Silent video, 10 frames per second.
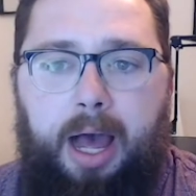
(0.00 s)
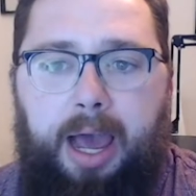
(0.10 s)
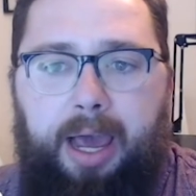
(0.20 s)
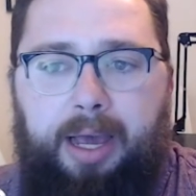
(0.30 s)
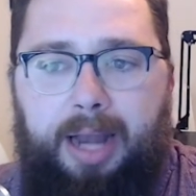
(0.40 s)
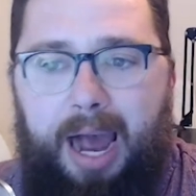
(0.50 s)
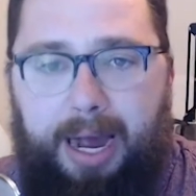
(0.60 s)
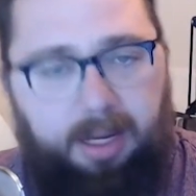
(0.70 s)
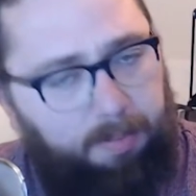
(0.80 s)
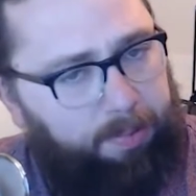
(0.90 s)
and
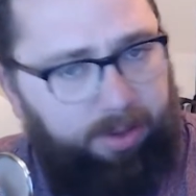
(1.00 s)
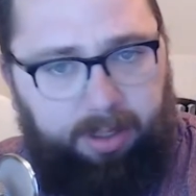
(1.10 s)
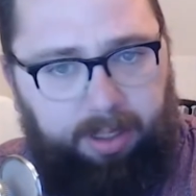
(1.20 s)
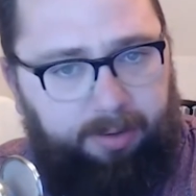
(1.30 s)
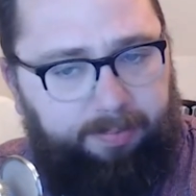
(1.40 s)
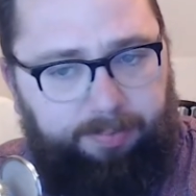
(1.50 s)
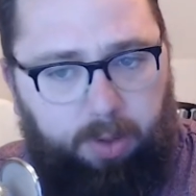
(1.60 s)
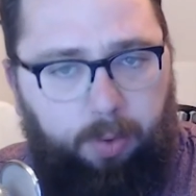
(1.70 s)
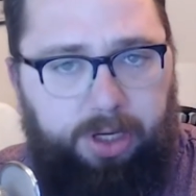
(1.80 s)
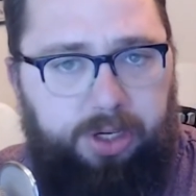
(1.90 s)
put the
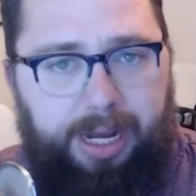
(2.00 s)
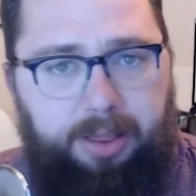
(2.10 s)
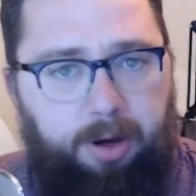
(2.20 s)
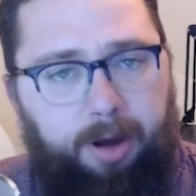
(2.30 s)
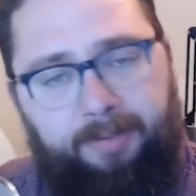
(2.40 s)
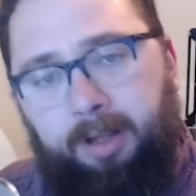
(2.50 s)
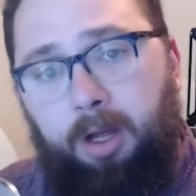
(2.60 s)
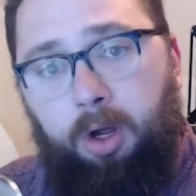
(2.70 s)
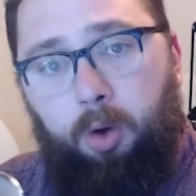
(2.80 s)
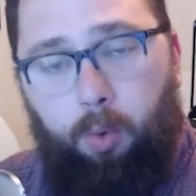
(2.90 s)
question out there of,
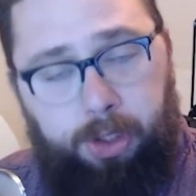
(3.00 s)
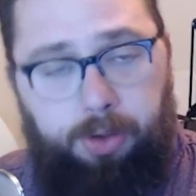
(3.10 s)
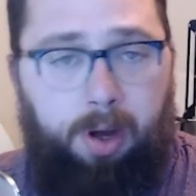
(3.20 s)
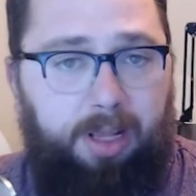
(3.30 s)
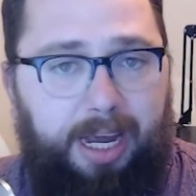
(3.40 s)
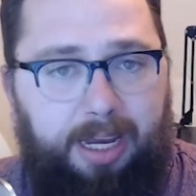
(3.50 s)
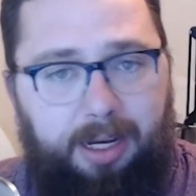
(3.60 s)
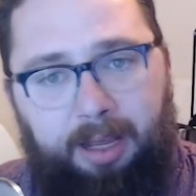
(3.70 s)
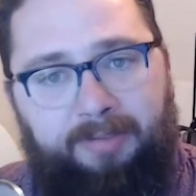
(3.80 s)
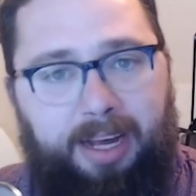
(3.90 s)
would you all like
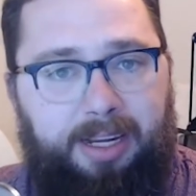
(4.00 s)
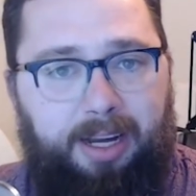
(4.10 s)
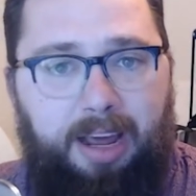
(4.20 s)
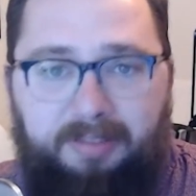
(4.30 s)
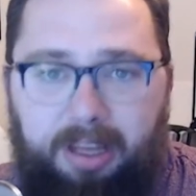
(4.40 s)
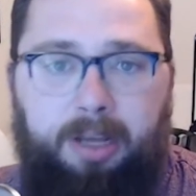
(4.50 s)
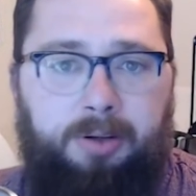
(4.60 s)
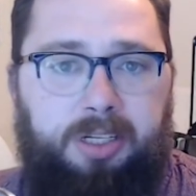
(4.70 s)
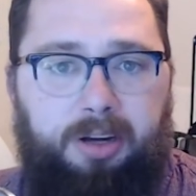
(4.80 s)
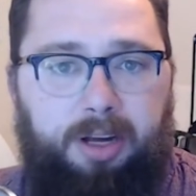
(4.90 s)
it if I did a video
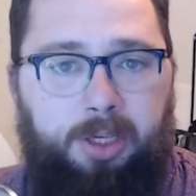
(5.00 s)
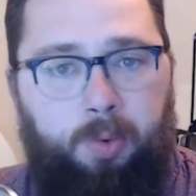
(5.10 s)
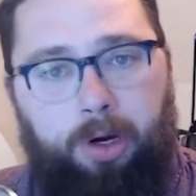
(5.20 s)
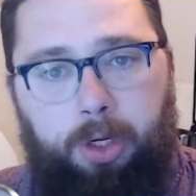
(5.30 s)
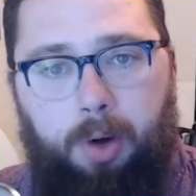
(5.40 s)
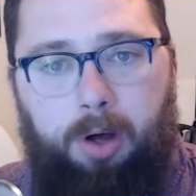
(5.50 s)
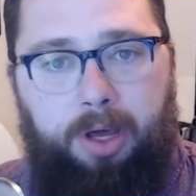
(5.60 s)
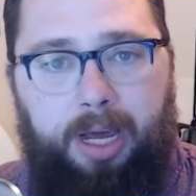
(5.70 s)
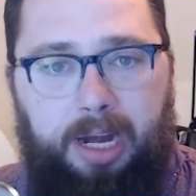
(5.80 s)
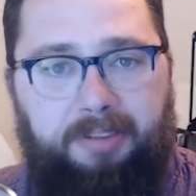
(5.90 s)
series where you all
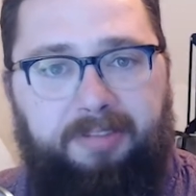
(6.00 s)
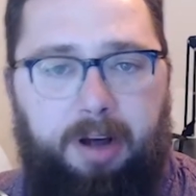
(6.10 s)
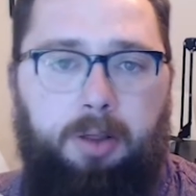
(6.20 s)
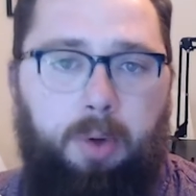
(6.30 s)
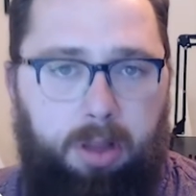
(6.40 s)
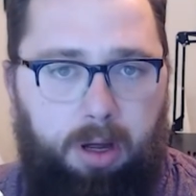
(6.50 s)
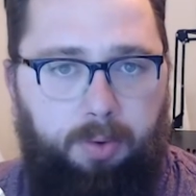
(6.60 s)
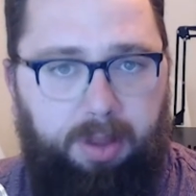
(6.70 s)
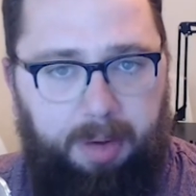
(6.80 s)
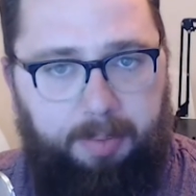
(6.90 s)
could kind of follow
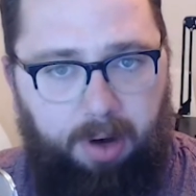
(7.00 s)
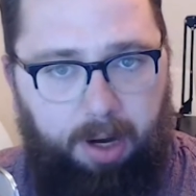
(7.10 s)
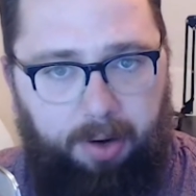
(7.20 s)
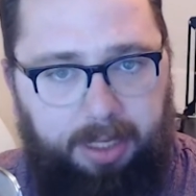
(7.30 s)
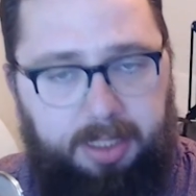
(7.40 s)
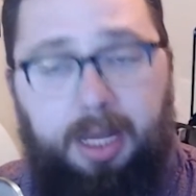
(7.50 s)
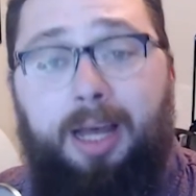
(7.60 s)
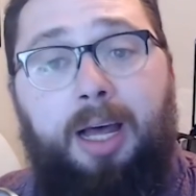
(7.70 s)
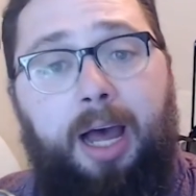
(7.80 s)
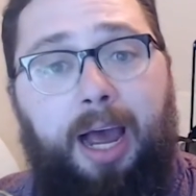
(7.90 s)
along with my progress?
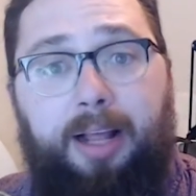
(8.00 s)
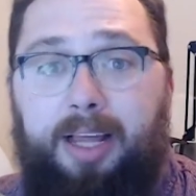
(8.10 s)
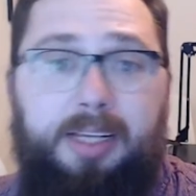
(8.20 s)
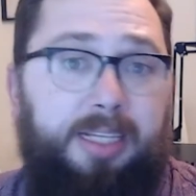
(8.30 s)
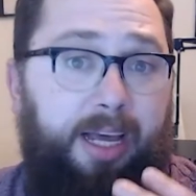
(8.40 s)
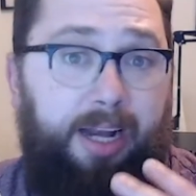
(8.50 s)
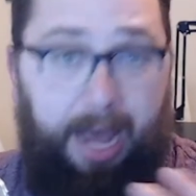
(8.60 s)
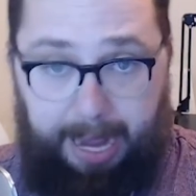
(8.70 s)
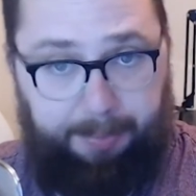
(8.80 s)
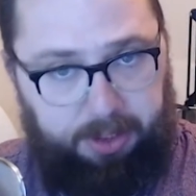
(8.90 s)
And they said,
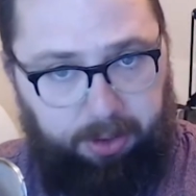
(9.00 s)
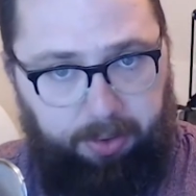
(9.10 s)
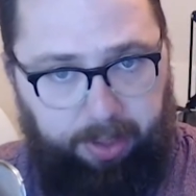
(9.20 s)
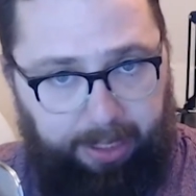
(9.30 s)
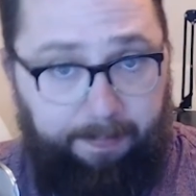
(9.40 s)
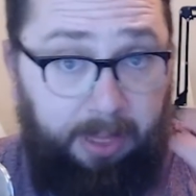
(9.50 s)
absolutely.